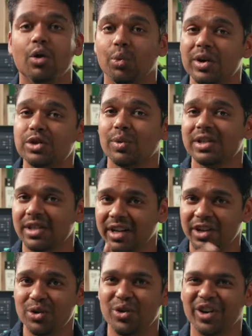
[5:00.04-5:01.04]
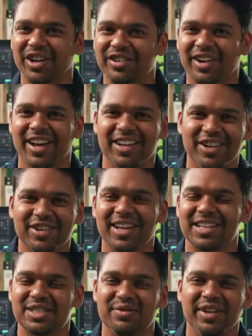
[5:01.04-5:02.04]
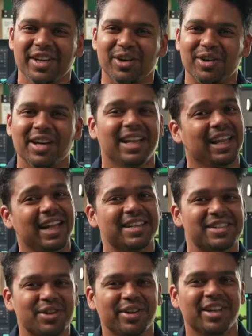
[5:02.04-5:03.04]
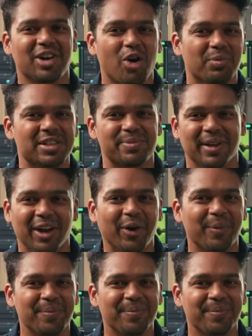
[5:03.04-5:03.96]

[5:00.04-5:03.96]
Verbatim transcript: Which ones are you going to try in your next video? Let us know in the comments below.